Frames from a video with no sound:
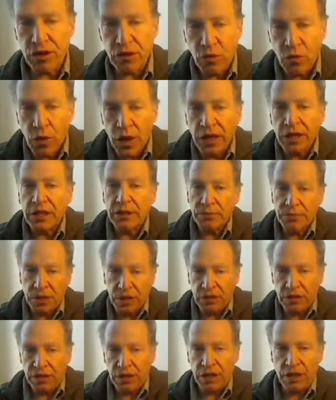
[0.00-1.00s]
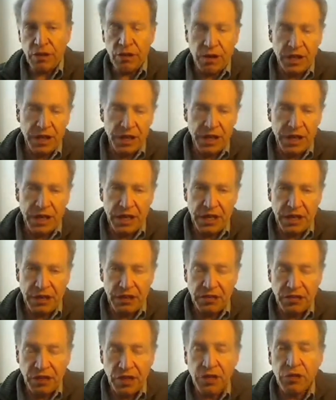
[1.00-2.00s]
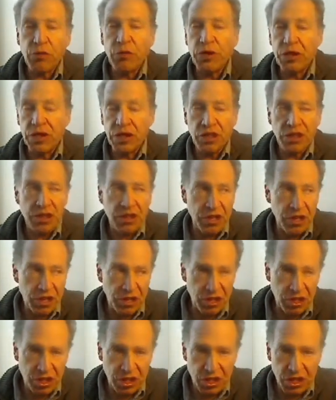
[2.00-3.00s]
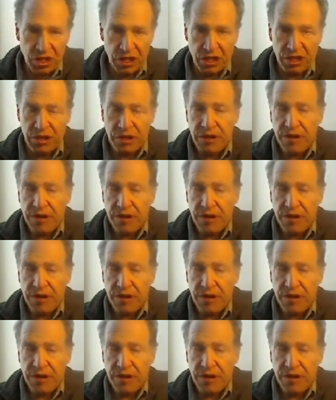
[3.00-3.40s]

and you're welcome to click on the link within this,